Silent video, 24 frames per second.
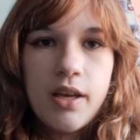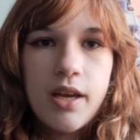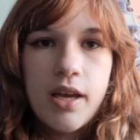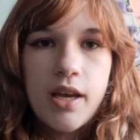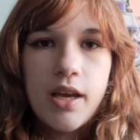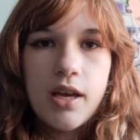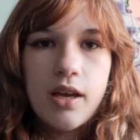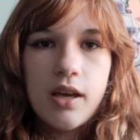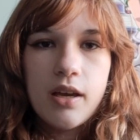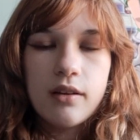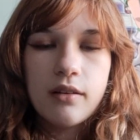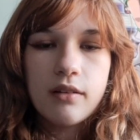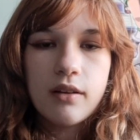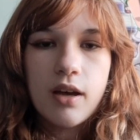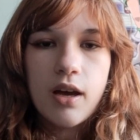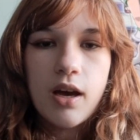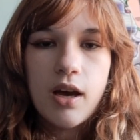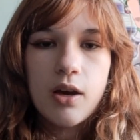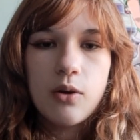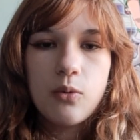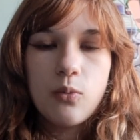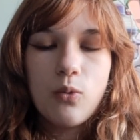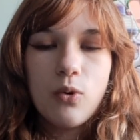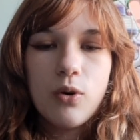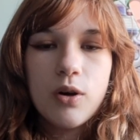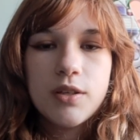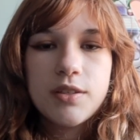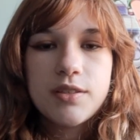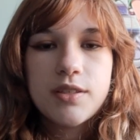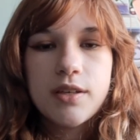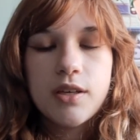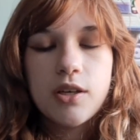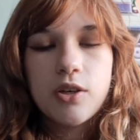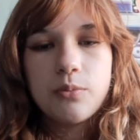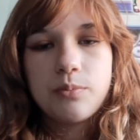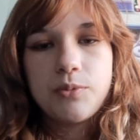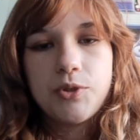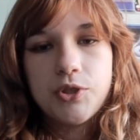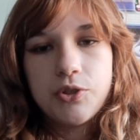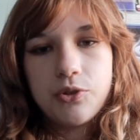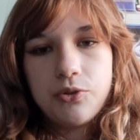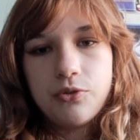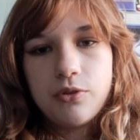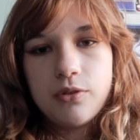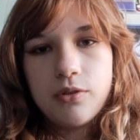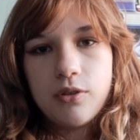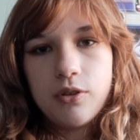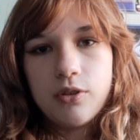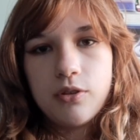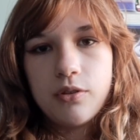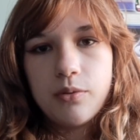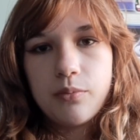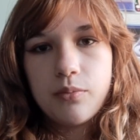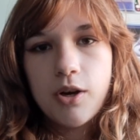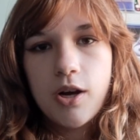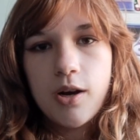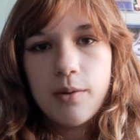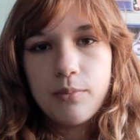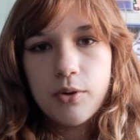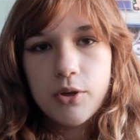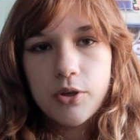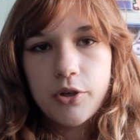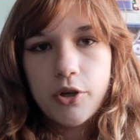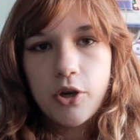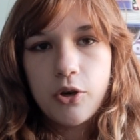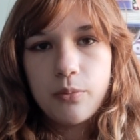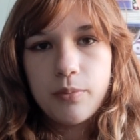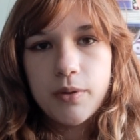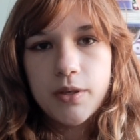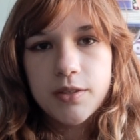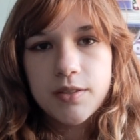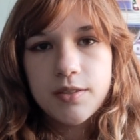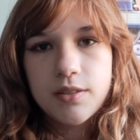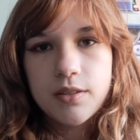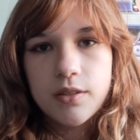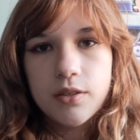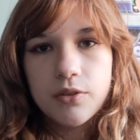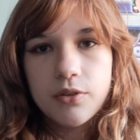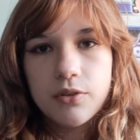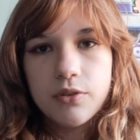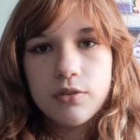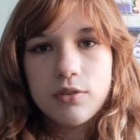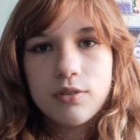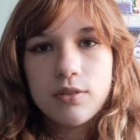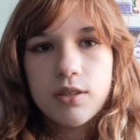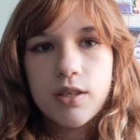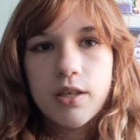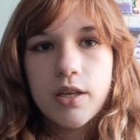and I want to help children learn the proper coping skills